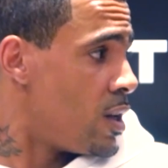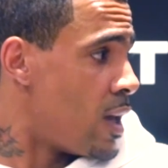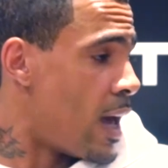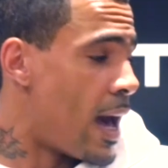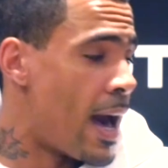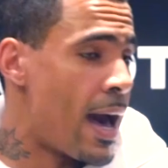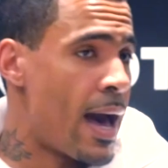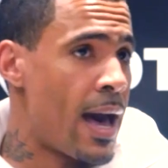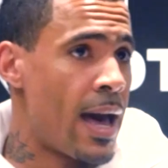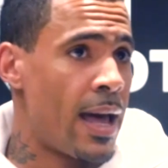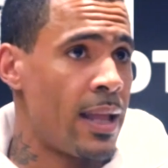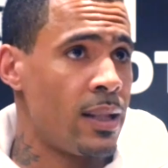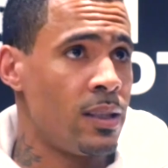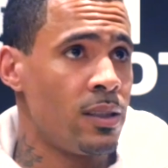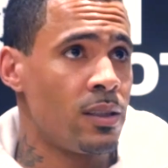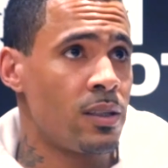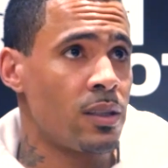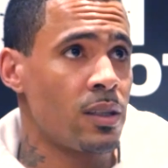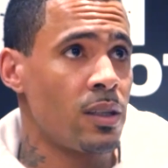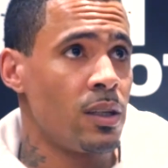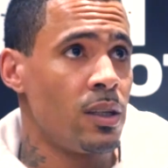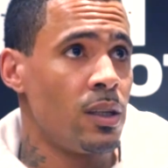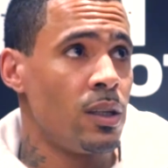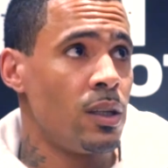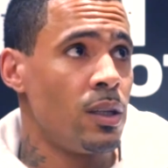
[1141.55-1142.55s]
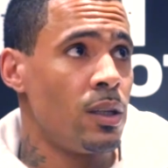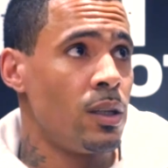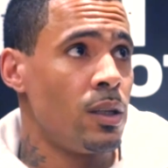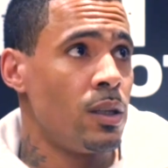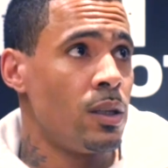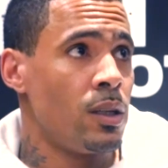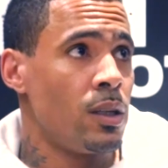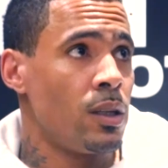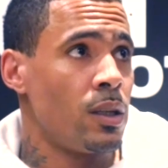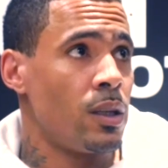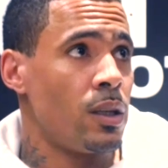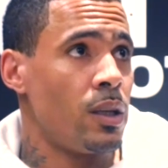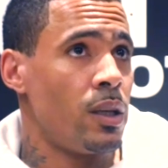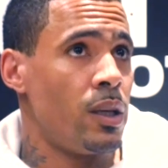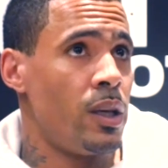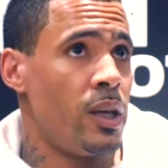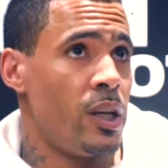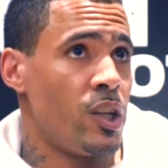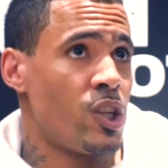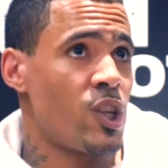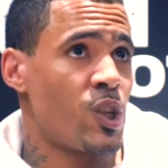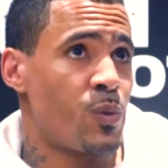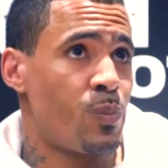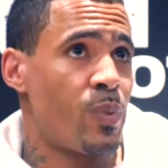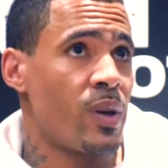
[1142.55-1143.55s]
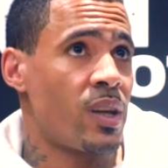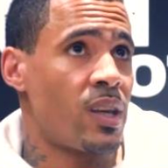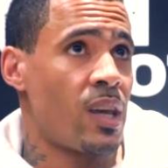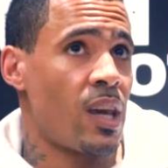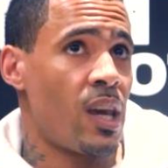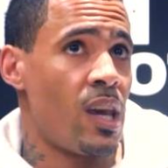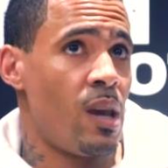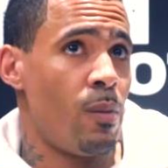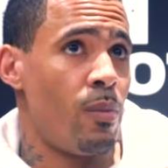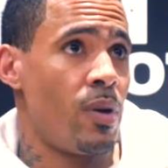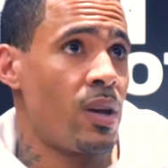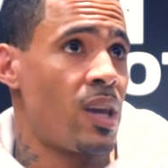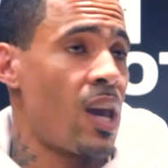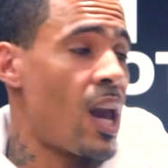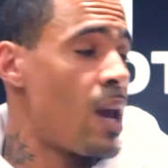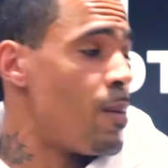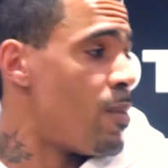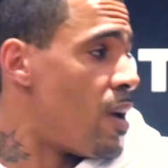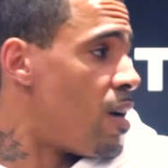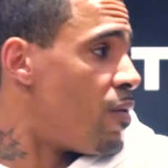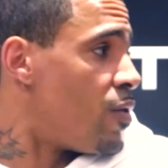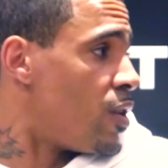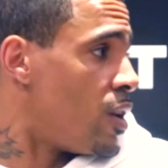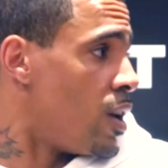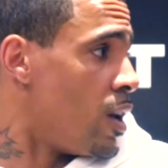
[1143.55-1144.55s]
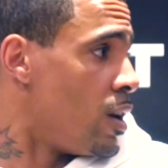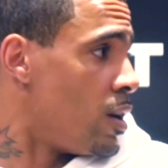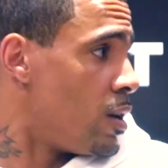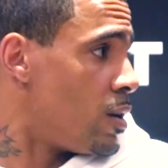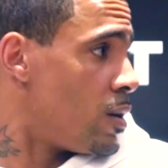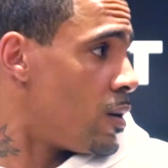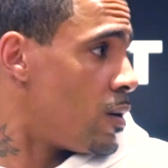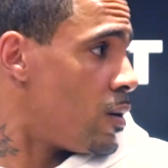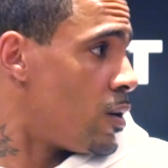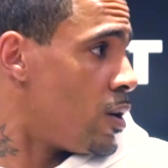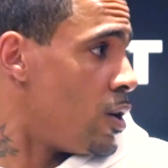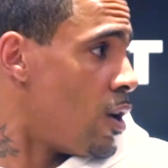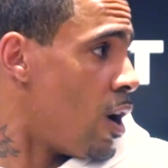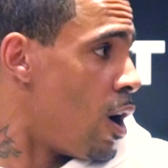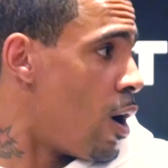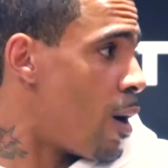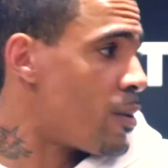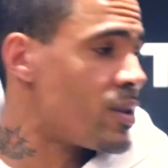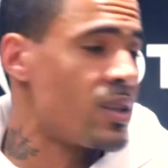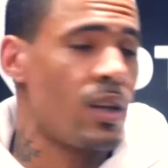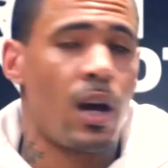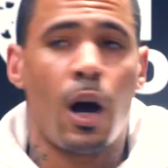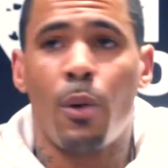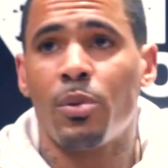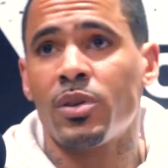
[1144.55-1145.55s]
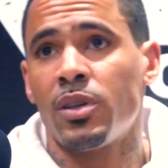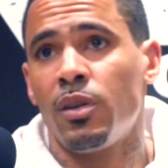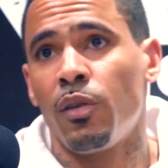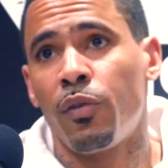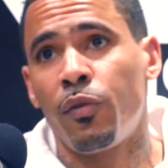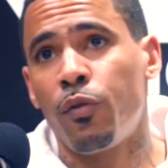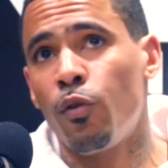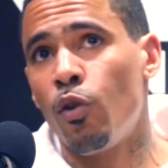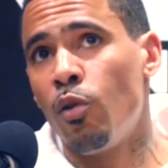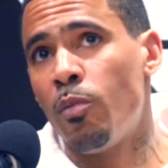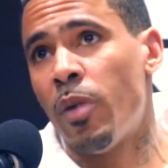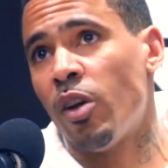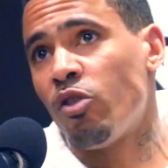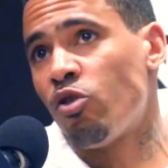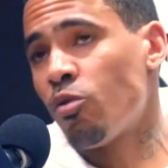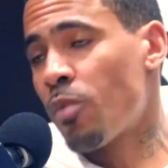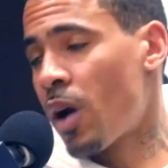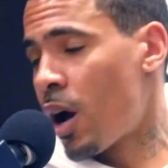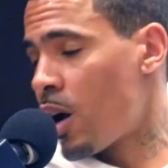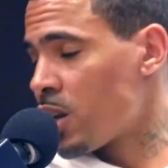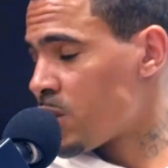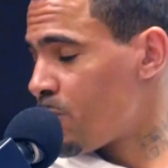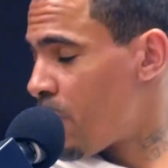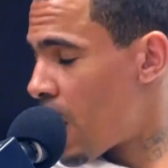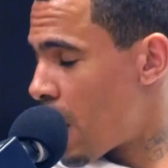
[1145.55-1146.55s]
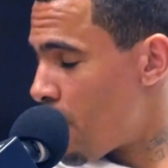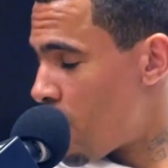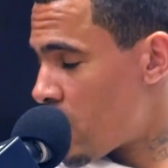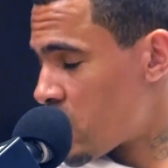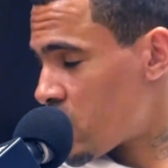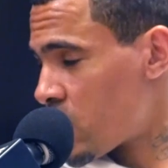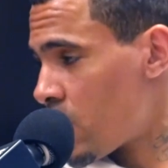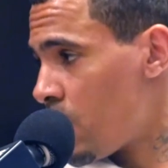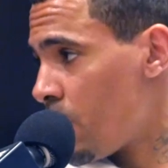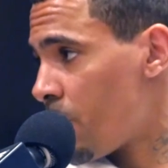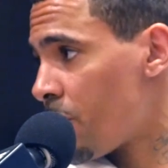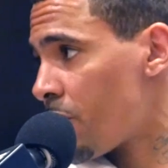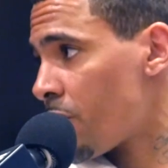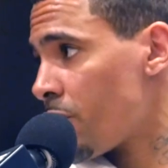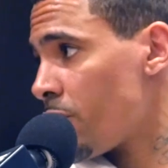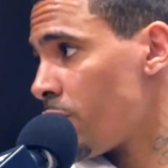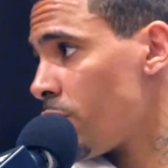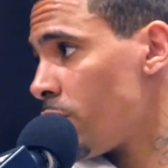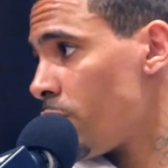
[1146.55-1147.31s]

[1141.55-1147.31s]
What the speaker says: And it just became evident. You know, I was in a 4-bedroom house by myself.